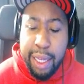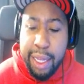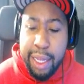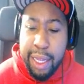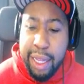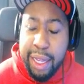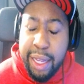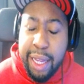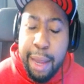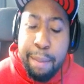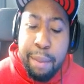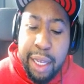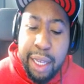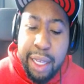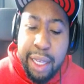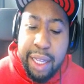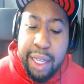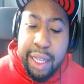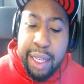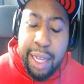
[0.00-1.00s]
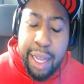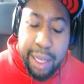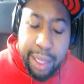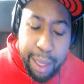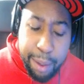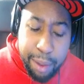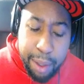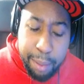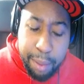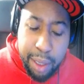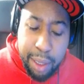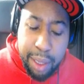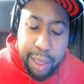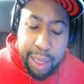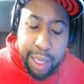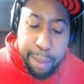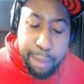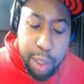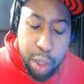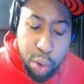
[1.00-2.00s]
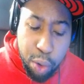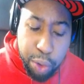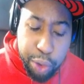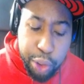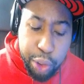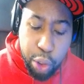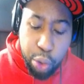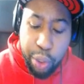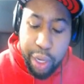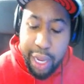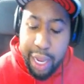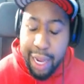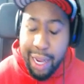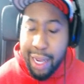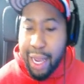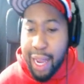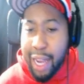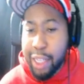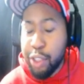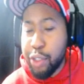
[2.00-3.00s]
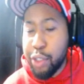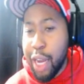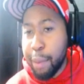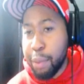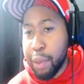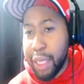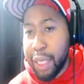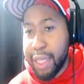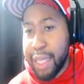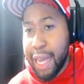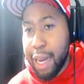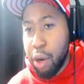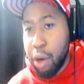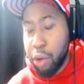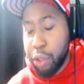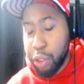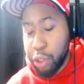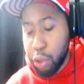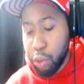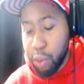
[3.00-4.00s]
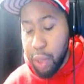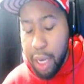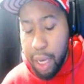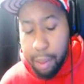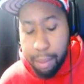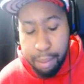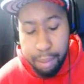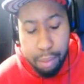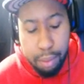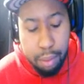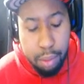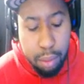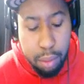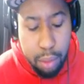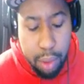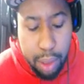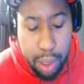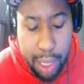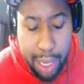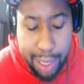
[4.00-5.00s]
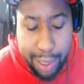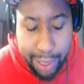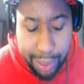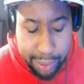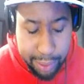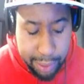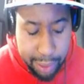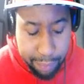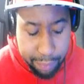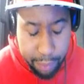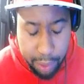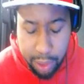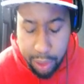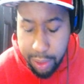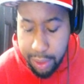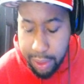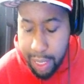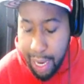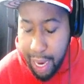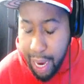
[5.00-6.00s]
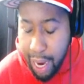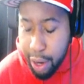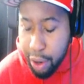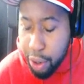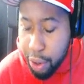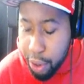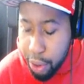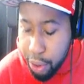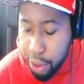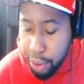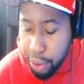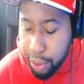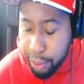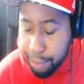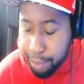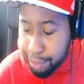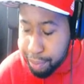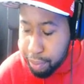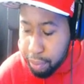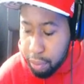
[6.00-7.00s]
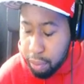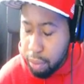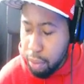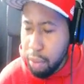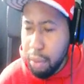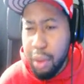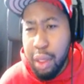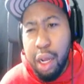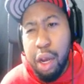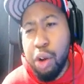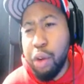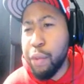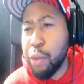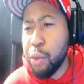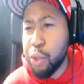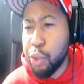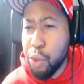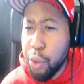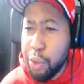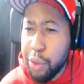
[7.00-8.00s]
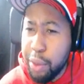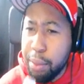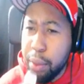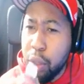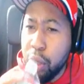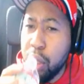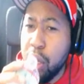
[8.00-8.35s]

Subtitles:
Let me also extrapolate that onto Hot 97. Because I heard, I don't know if it was Rosenberg,